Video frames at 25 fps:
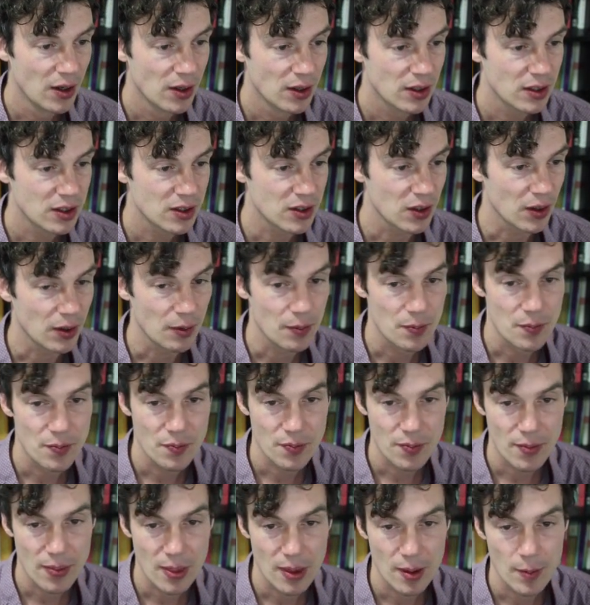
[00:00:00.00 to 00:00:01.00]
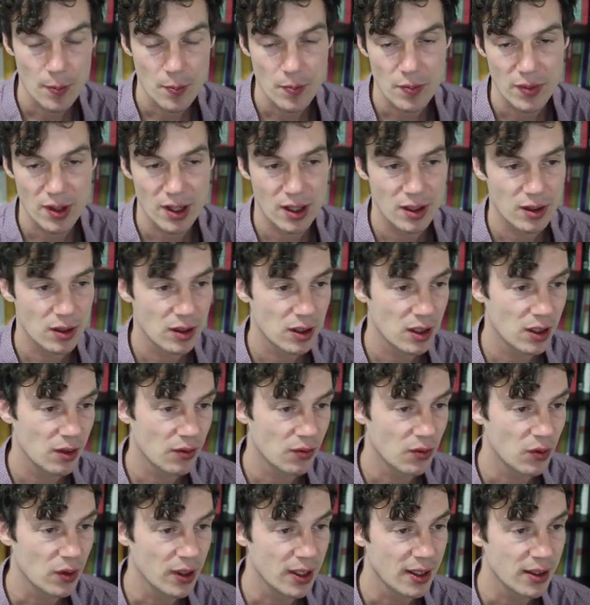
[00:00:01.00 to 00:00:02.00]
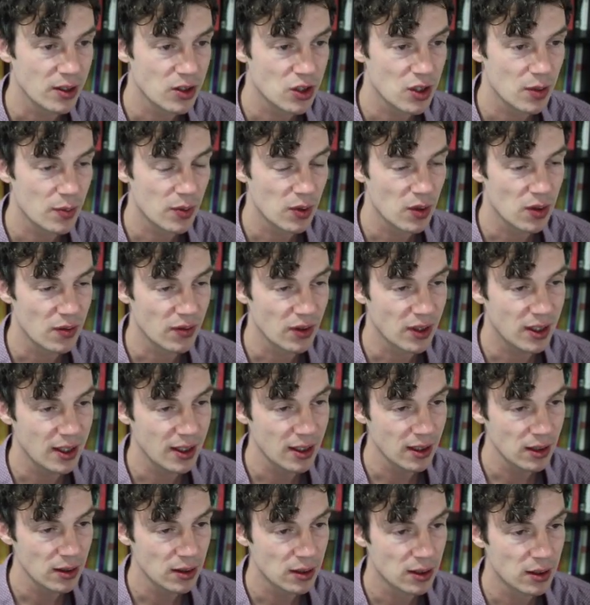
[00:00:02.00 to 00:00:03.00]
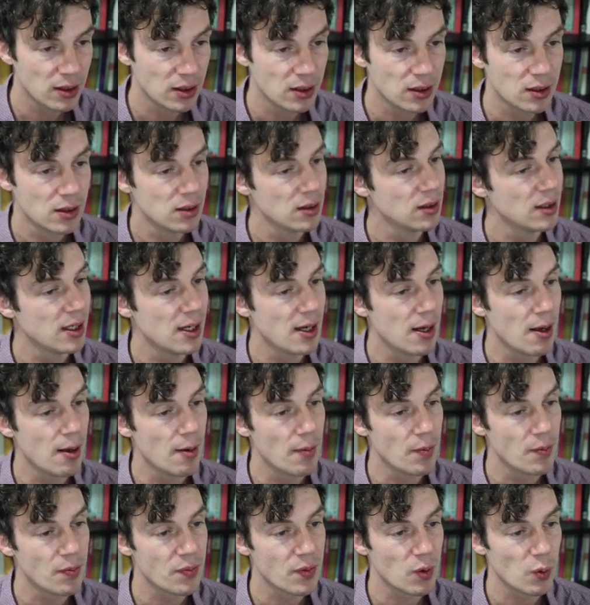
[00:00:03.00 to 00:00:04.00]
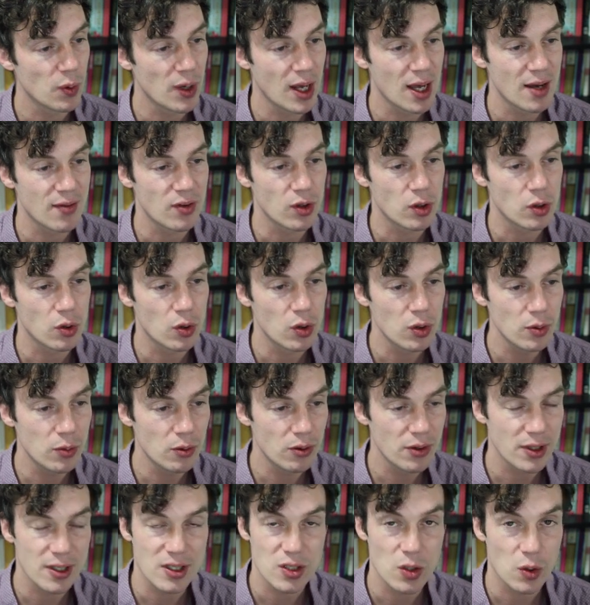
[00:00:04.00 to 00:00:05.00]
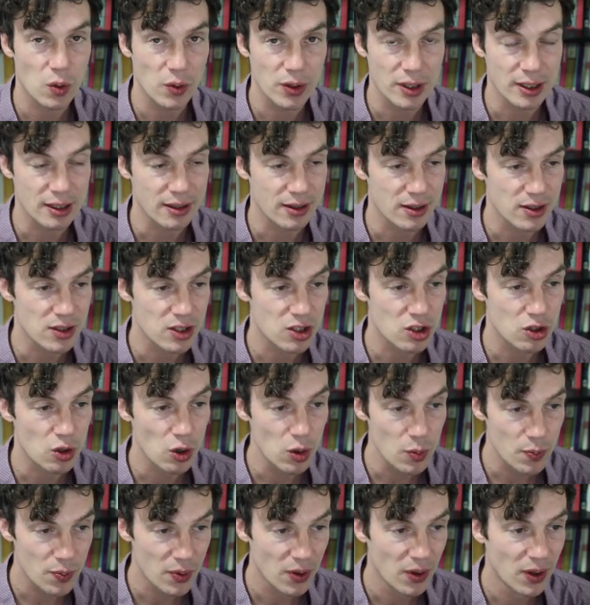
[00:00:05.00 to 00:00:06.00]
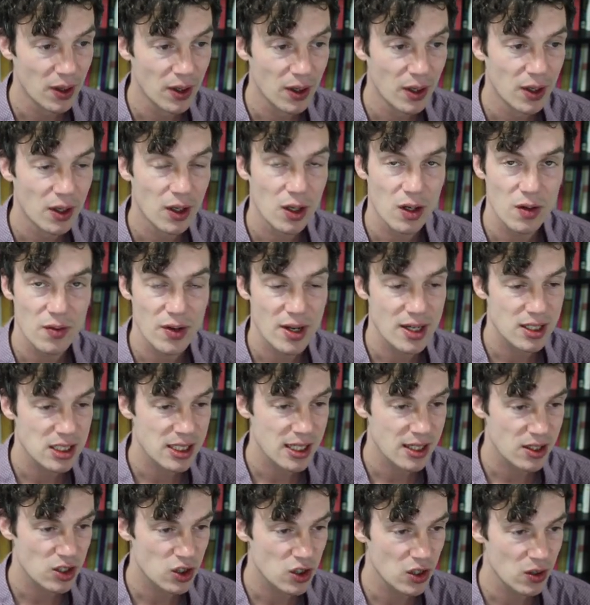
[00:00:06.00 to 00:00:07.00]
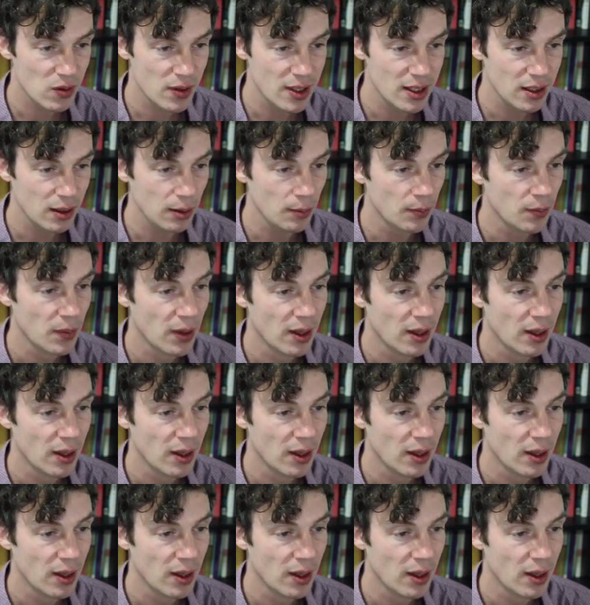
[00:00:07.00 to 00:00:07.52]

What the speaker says: So if we jump in over here, we have a global that's holding the scope of our text generator.